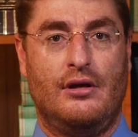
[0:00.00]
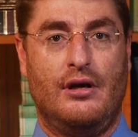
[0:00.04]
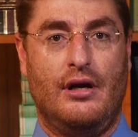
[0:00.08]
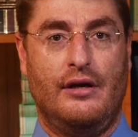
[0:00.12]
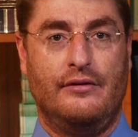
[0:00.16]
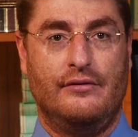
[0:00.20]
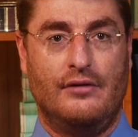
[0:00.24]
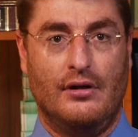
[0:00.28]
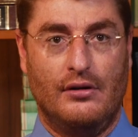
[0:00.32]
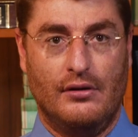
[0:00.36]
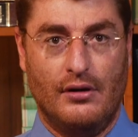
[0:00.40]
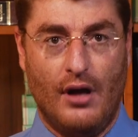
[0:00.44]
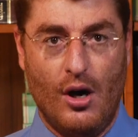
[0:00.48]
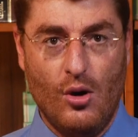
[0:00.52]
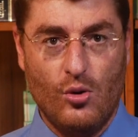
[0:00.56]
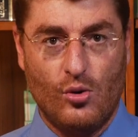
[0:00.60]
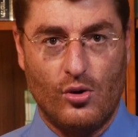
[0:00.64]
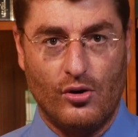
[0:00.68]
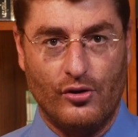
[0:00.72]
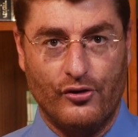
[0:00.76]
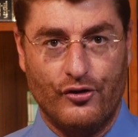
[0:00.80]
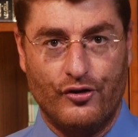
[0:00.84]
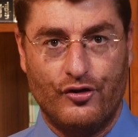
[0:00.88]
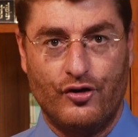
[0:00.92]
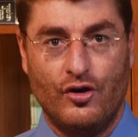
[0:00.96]
And the
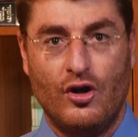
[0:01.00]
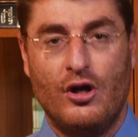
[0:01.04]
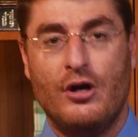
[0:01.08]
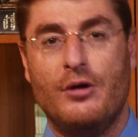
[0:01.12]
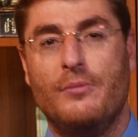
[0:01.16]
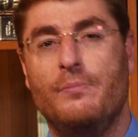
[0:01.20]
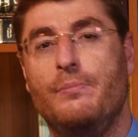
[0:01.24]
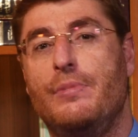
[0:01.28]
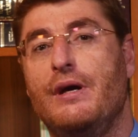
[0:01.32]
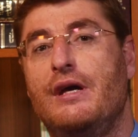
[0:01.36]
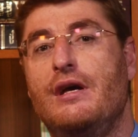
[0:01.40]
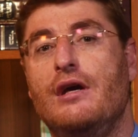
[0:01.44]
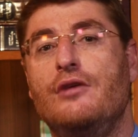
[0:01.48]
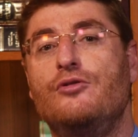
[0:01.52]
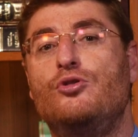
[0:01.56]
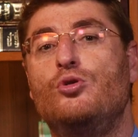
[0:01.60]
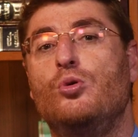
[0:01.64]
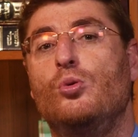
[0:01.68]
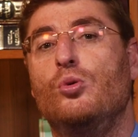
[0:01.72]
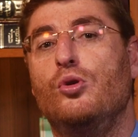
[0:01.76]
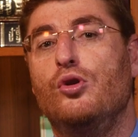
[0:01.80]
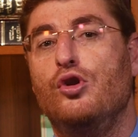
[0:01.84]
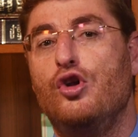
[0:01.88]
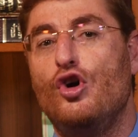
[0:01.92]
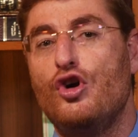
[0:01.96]
locals begin to
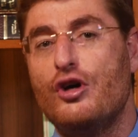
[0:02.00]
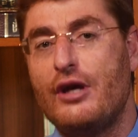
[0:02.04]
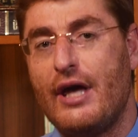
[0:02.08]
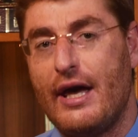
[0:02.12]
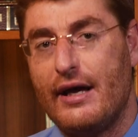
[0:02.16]
look